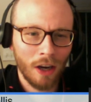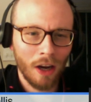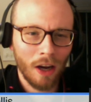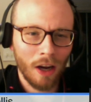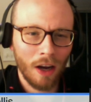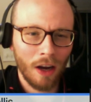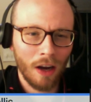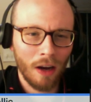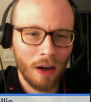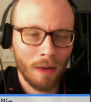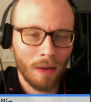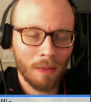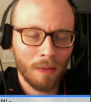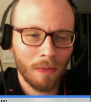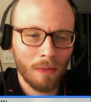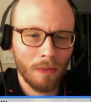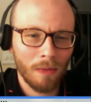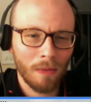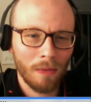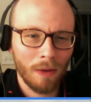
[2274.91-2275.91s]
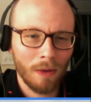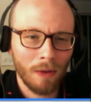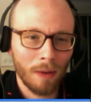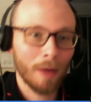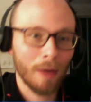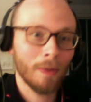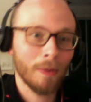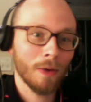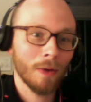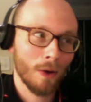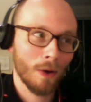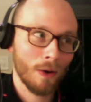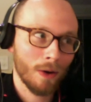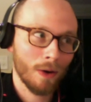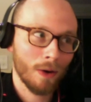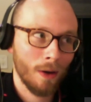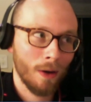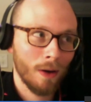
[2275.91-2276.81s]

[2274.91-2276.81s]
I may be wrong,